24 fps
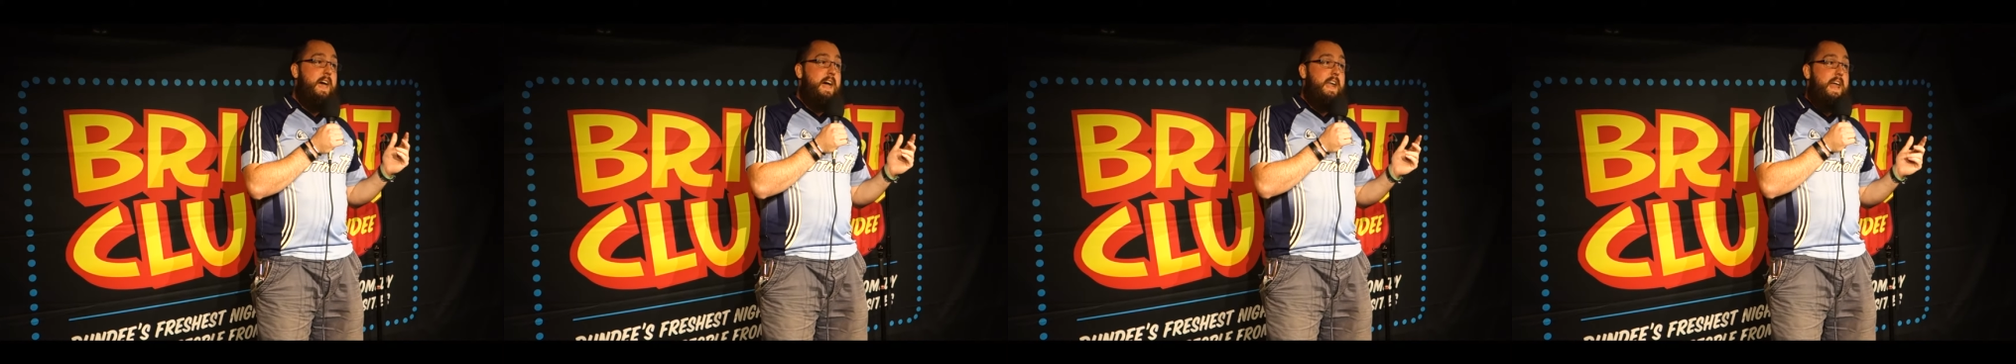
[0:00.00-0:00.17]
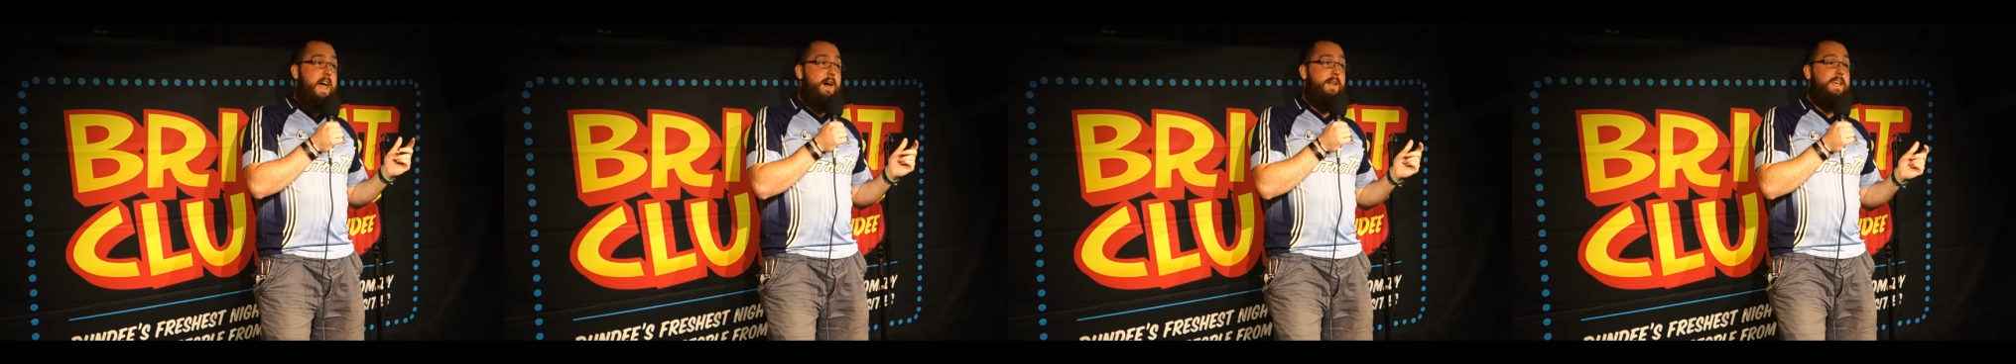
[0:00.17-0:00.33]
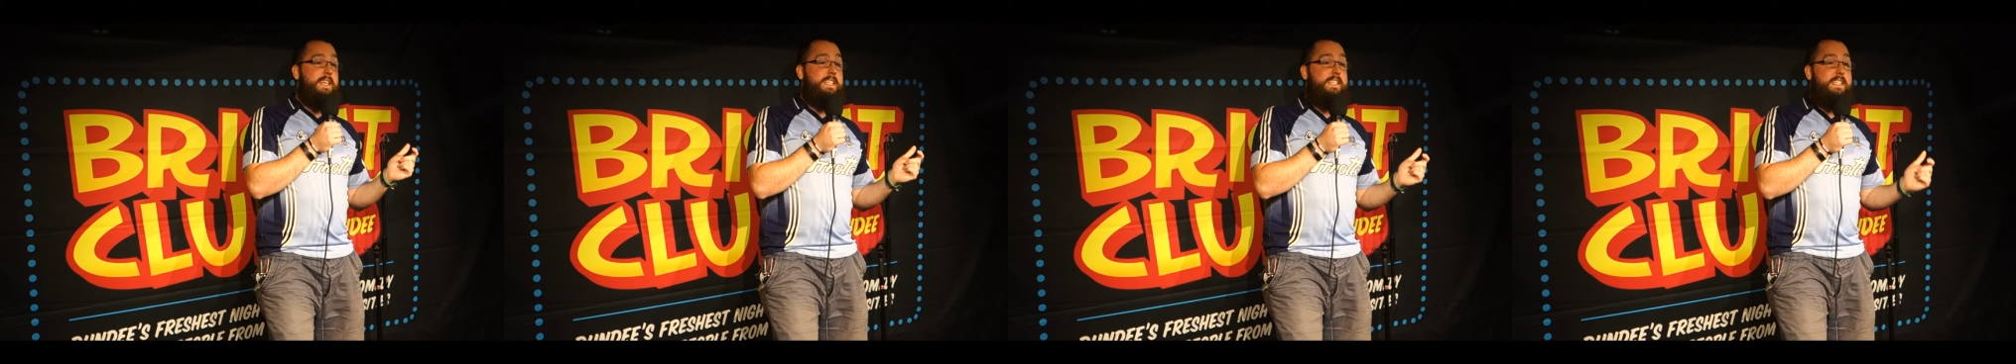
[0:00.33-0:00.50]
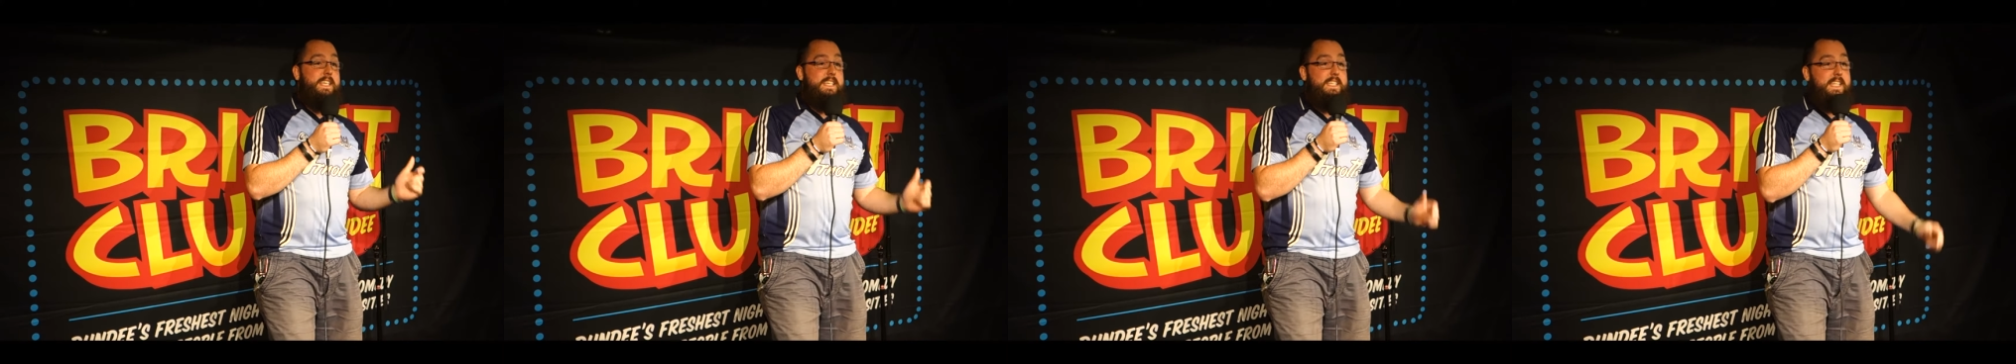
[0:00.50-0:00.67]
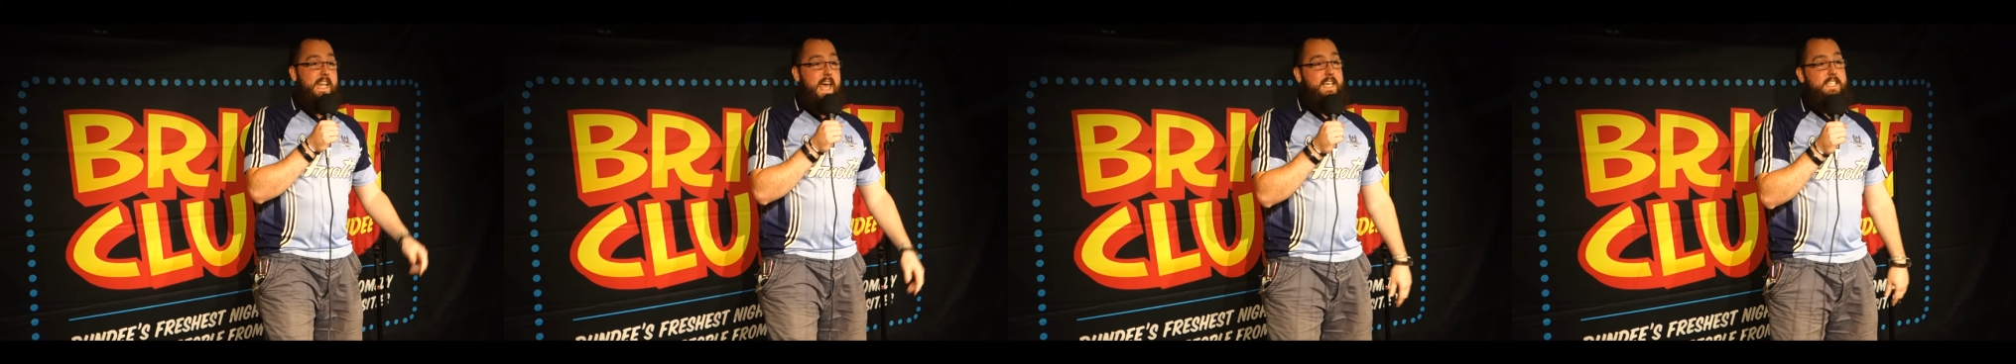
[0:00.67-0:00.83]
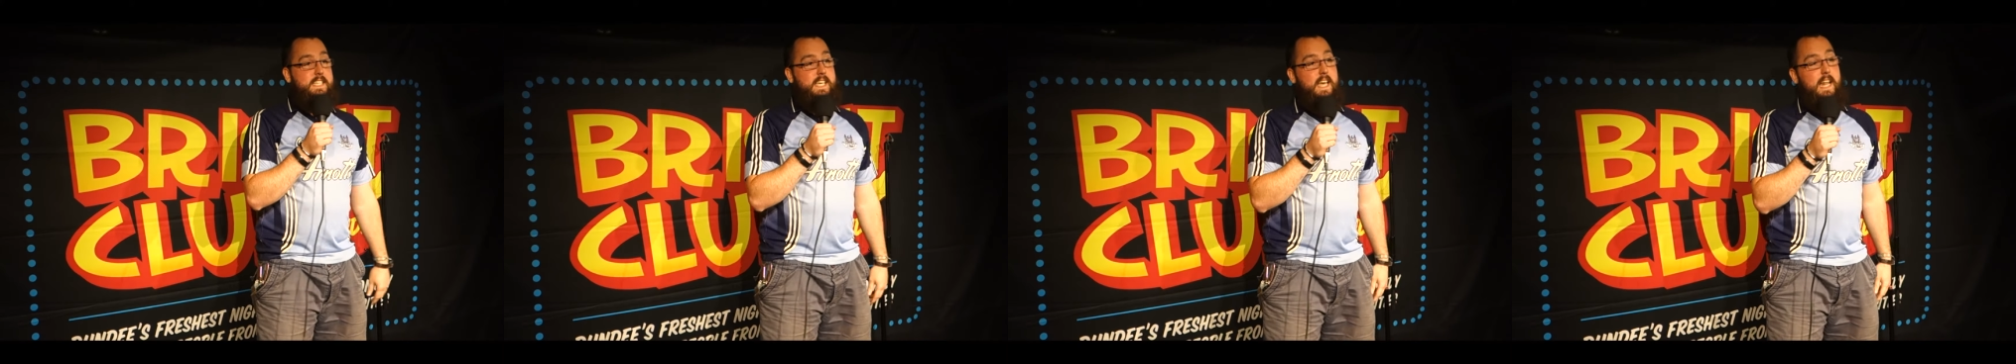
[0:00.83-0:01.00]
Now this
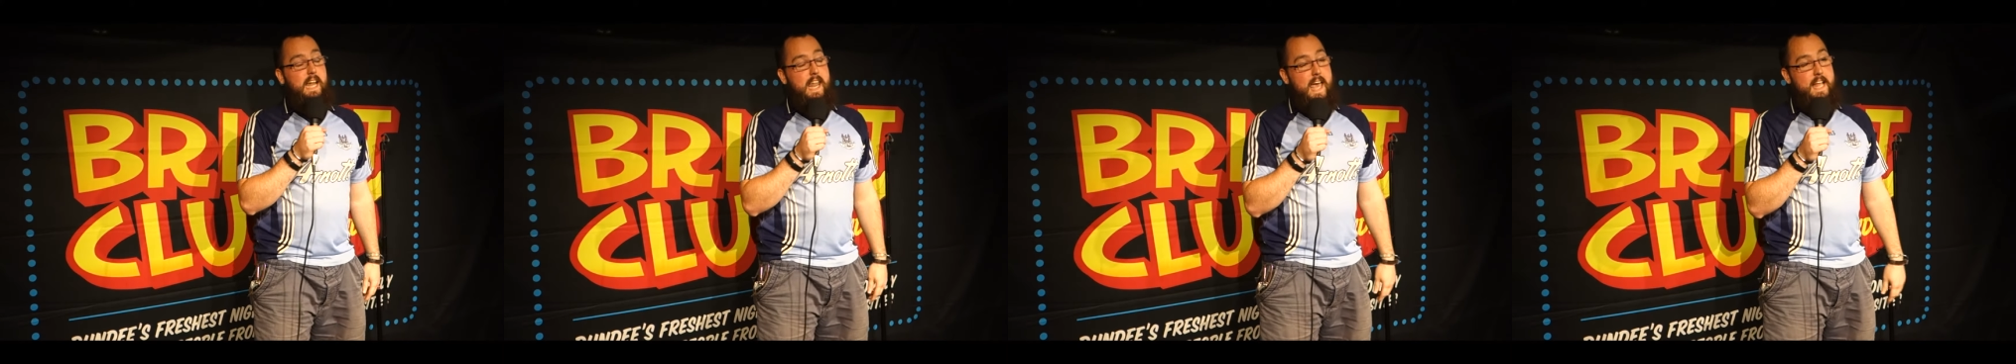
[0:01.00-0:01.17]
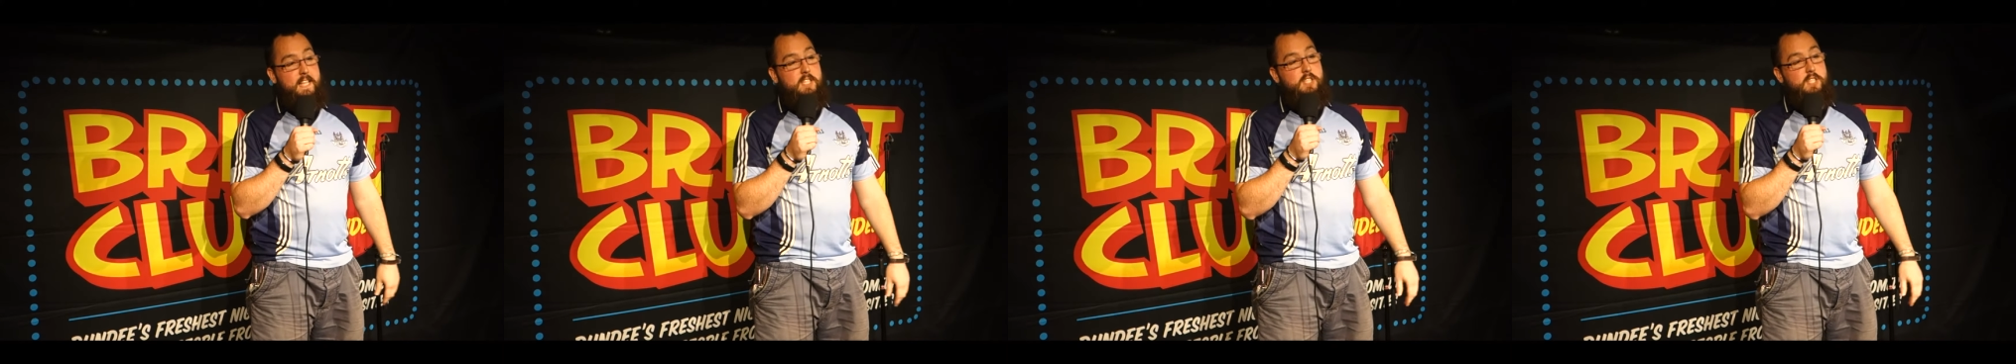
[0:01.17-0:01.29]
dyslexia led